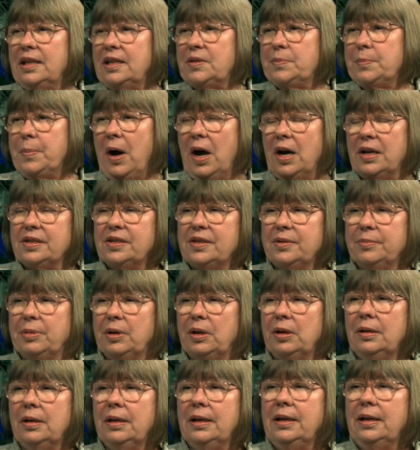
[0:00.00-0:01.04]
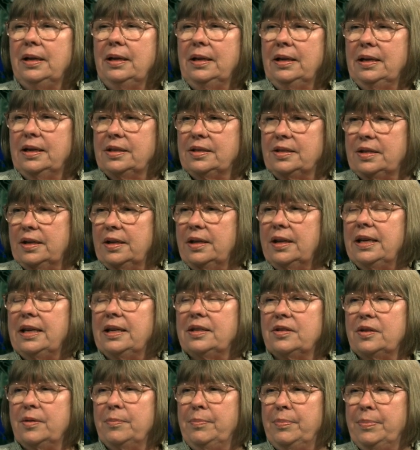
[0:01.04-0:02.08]
as possible yep. is a
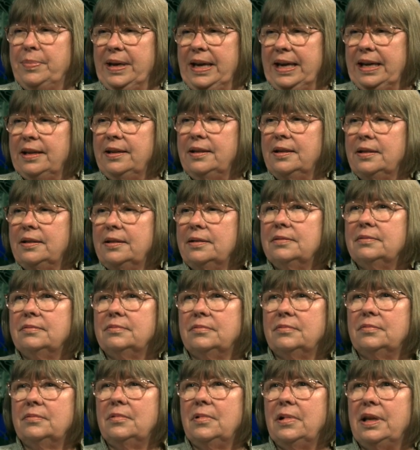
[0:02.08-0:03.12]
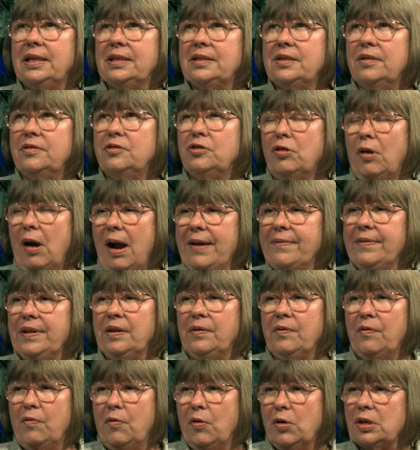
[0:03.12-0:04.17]
is a big is a driving
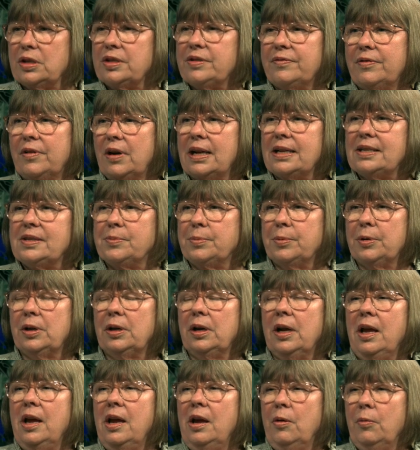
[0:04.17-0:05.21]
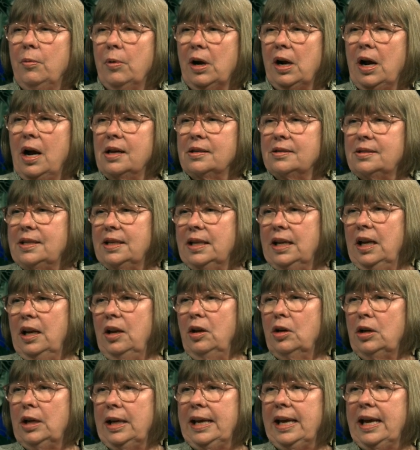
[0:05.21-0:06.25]
force for us. We're we're constantly
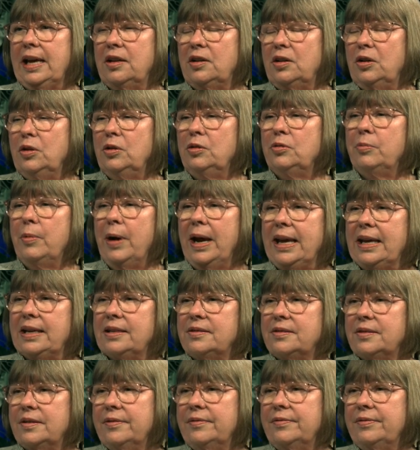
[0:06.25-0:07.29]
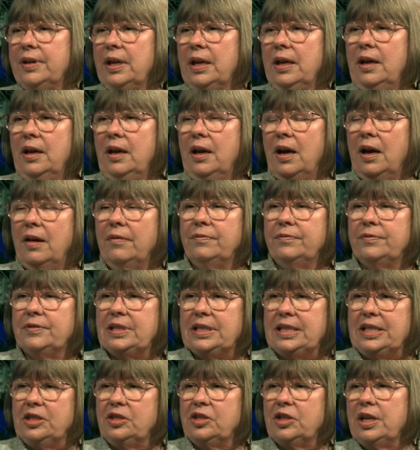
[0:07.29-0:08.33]
looking at new ways of of
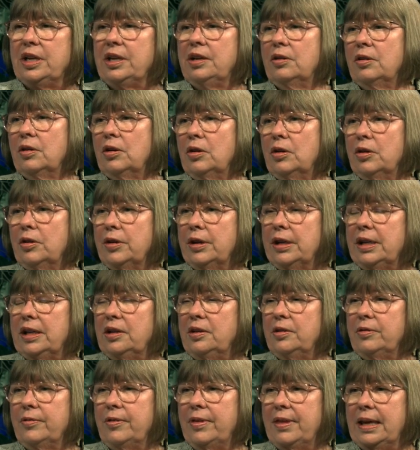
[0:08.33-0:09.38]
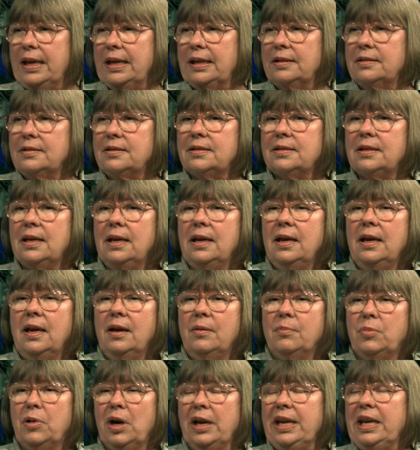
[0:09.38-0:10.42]
teaching or learning new things,
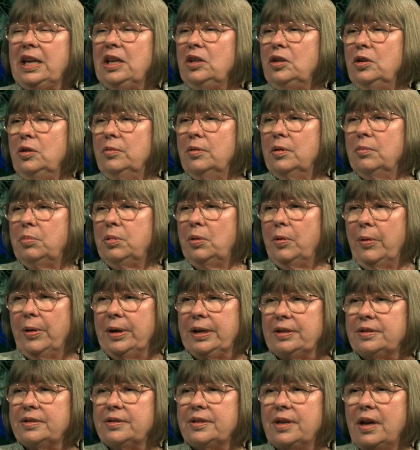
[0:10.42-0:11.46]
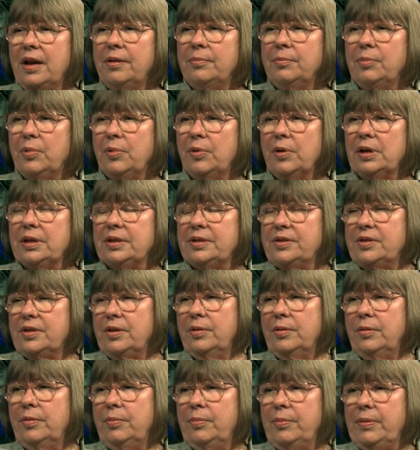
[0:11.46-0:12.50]
bringing new employers on board.
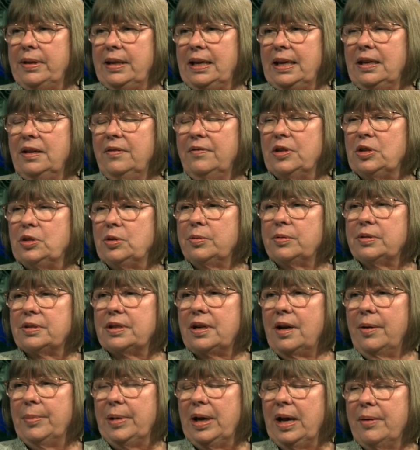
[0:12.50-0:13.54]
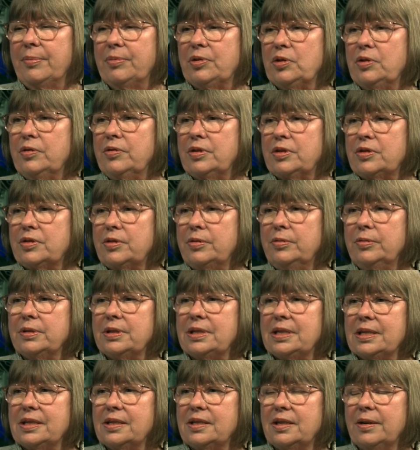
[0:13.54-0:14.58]
So individuals coming up through the school
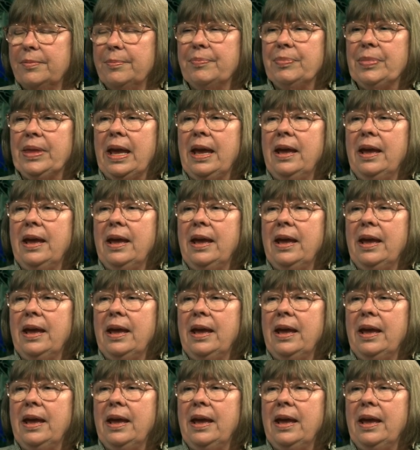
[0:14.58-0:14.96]
system